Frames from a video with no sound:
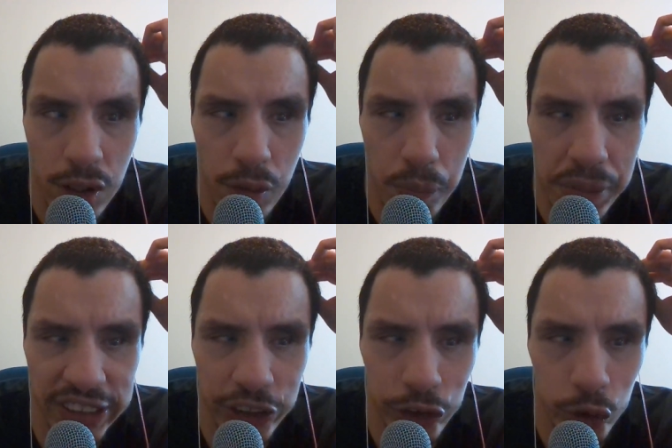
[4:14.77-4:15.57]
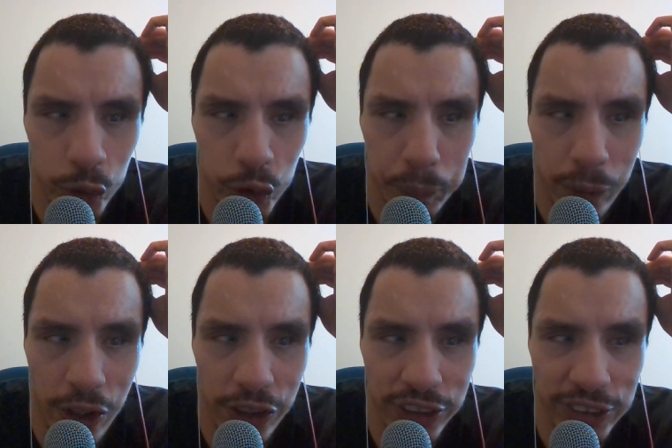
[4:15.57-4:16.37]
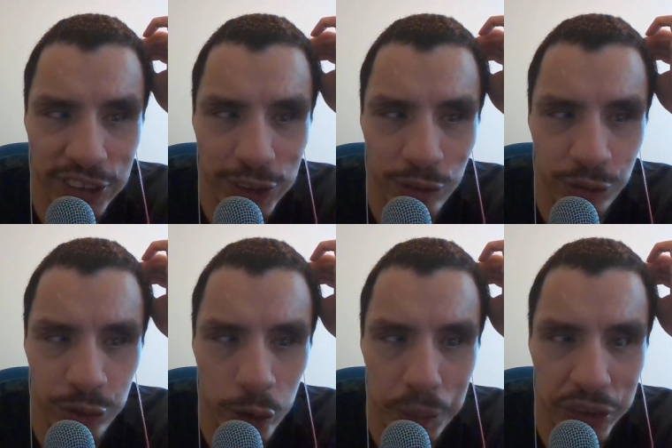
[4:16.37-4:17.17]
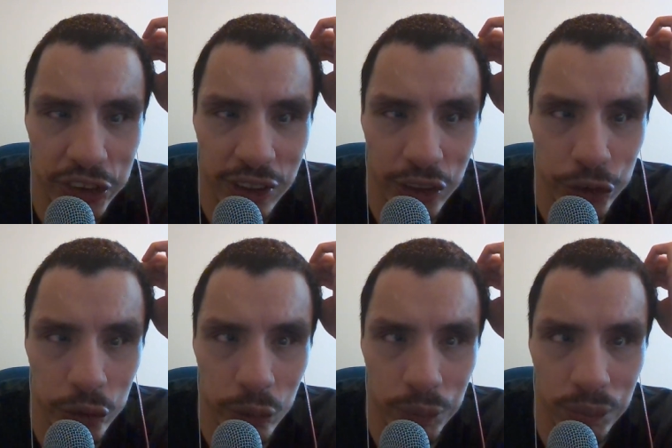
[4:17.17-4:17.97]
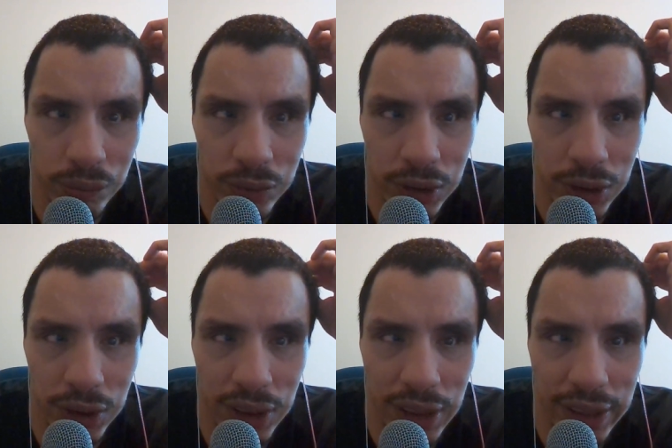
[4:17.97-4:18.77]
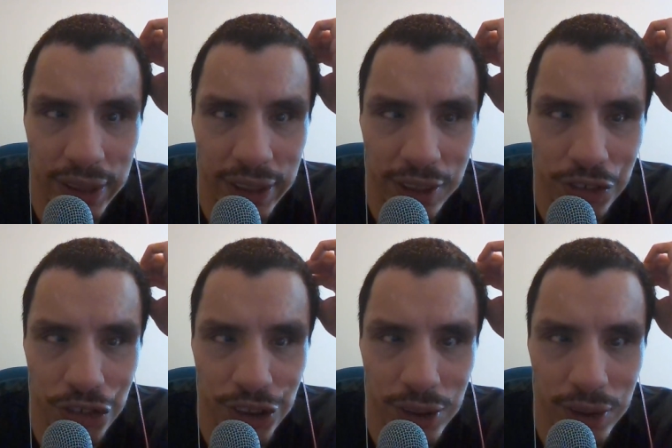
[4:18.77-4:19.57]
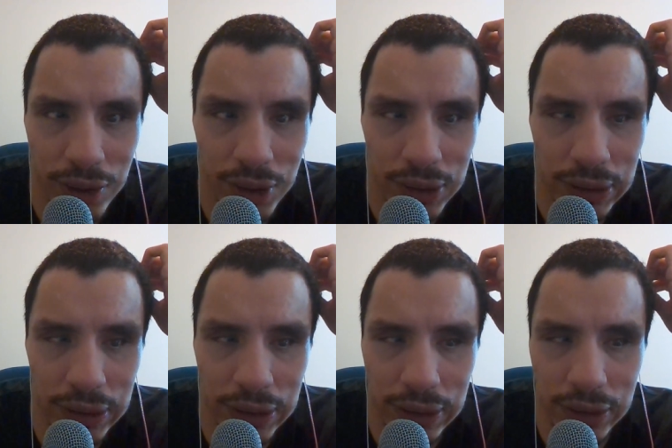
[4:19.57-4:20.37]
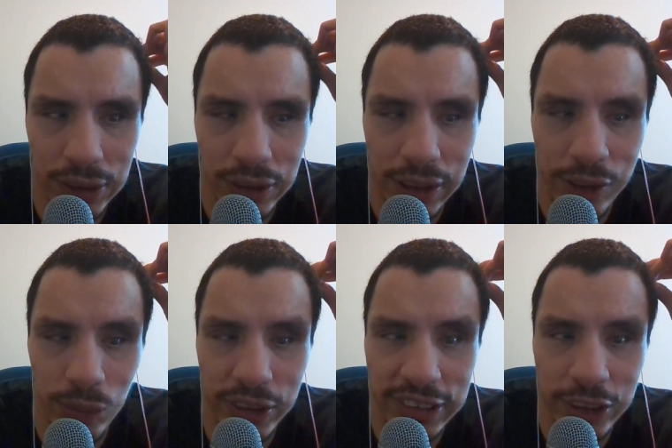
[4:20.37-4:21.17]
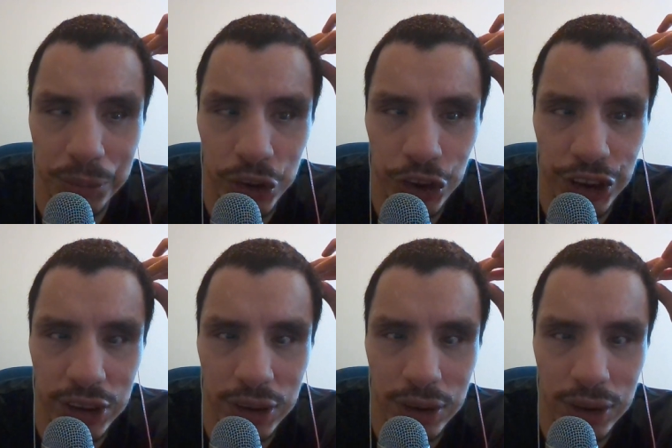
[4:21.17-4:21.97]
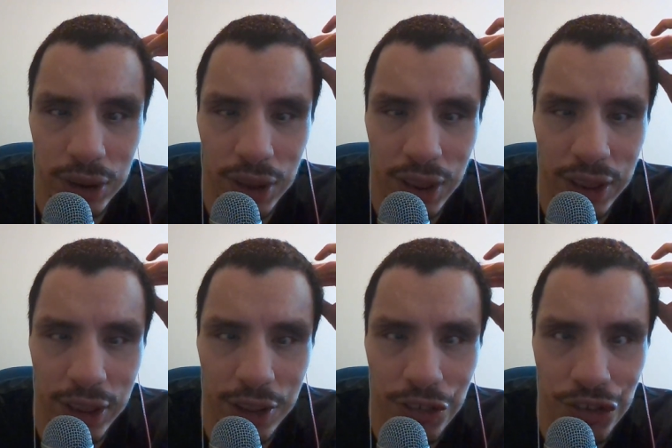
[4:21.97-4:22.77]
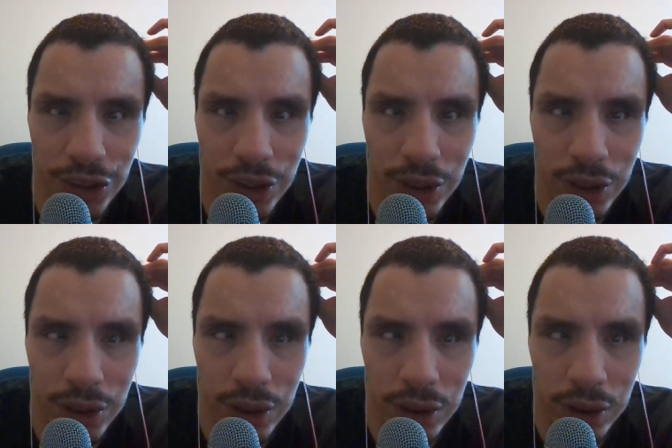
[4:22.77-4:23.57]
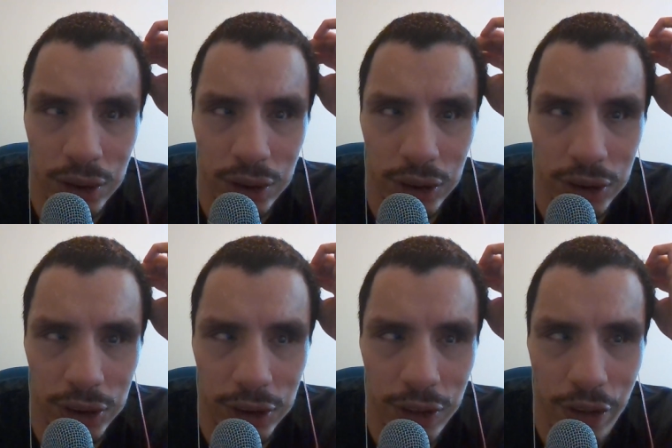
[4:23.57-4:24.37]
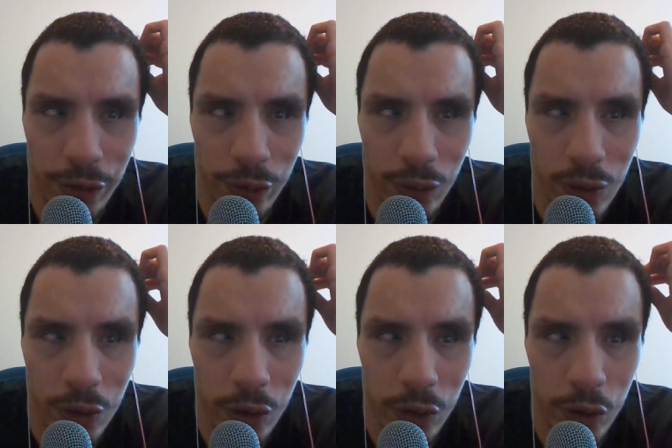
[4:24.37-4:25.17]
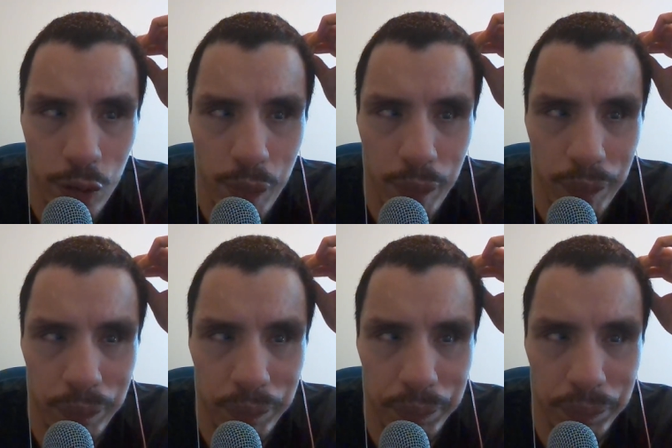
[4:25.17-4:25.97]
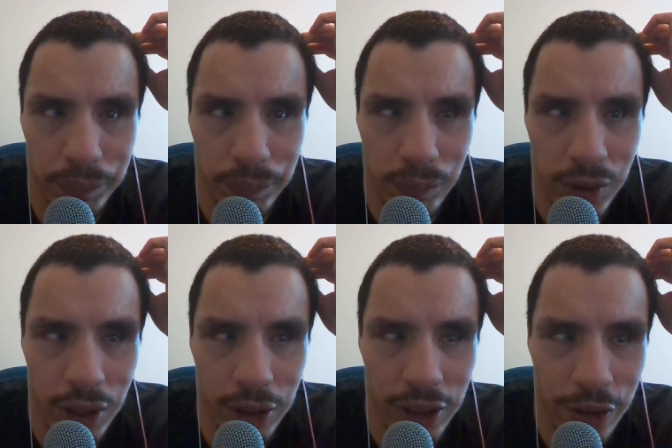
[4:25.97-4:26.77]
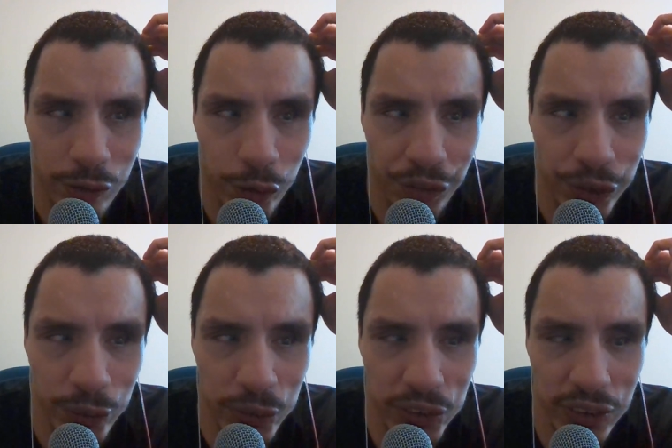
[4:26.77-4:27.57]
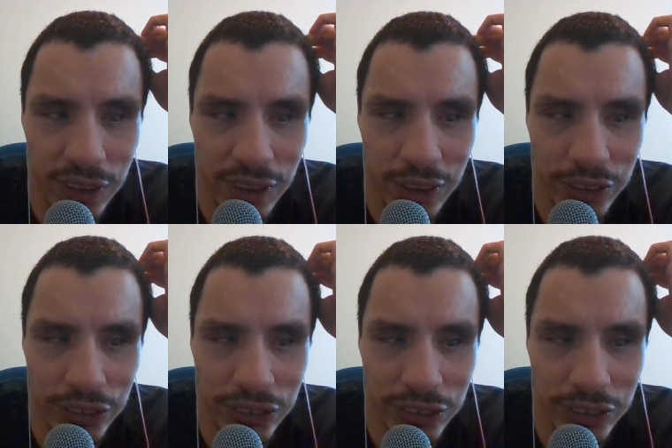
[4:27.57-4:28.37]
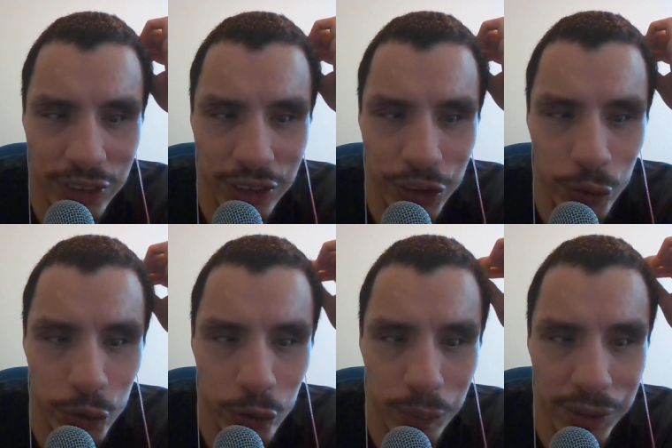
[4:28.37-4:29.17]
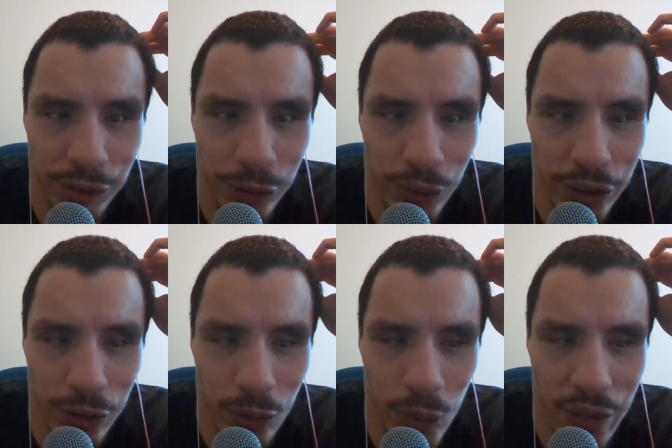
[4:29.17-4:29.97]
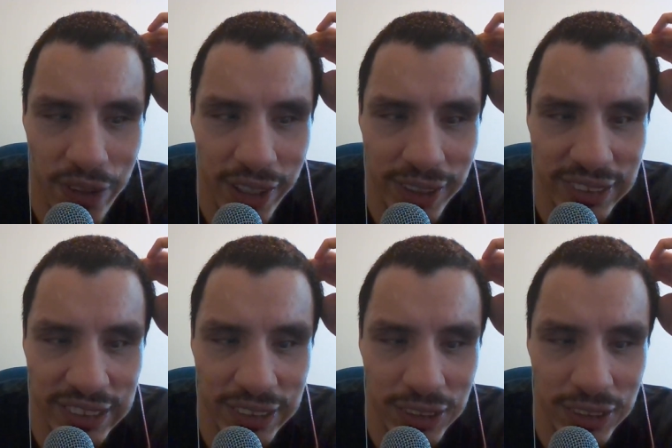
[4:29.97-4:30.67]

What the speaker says: Best Choice Products foot massager. And it's a machine, and there are a lot of reviews on YouTube if you want to know what that is.